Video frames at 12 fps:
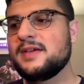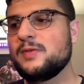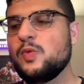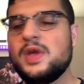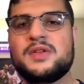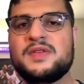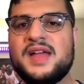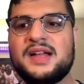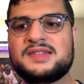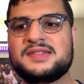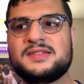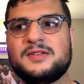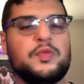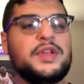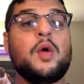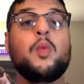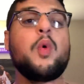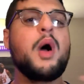Whether that's, you
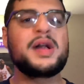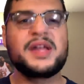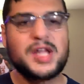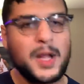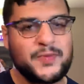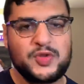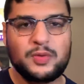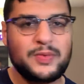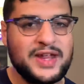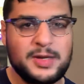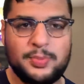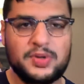know, walking up to a random